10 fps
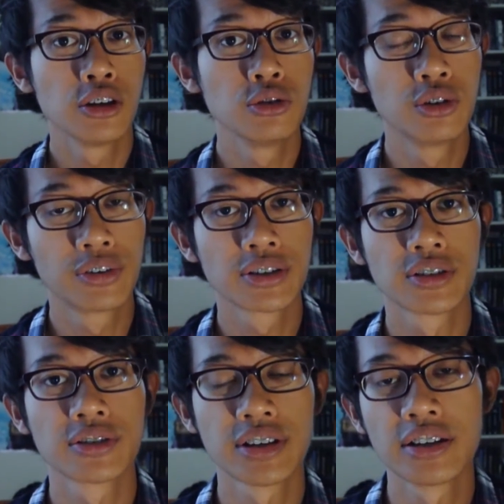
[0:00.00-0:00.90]

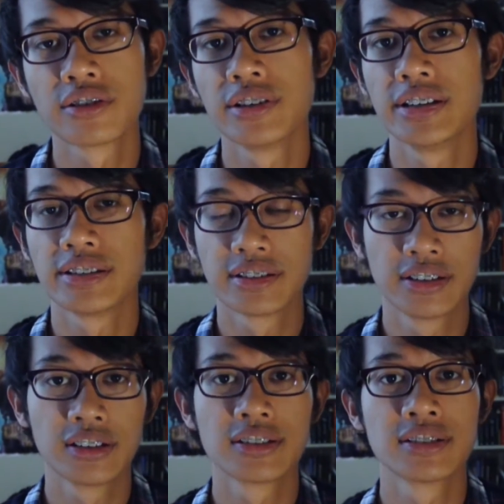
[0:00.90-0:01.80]
Universal Century is
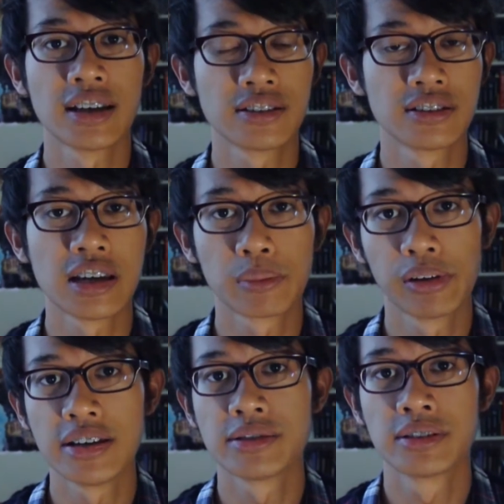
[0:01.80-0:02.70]
still set to take
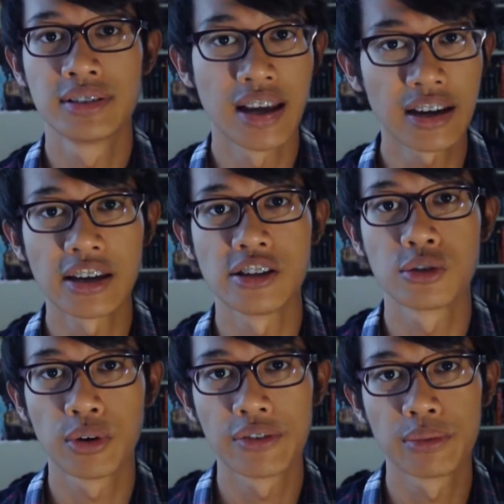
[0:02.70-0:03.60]
place decades
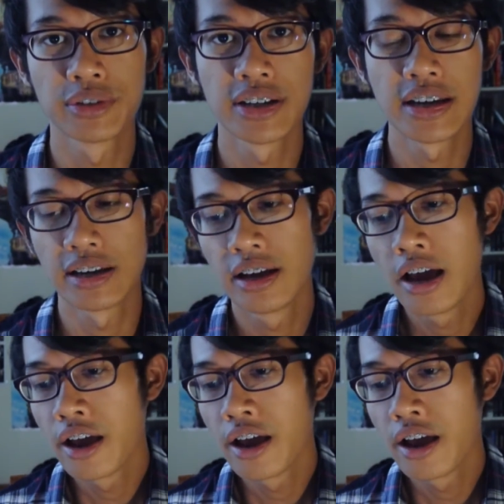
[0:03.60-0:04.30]
away from today,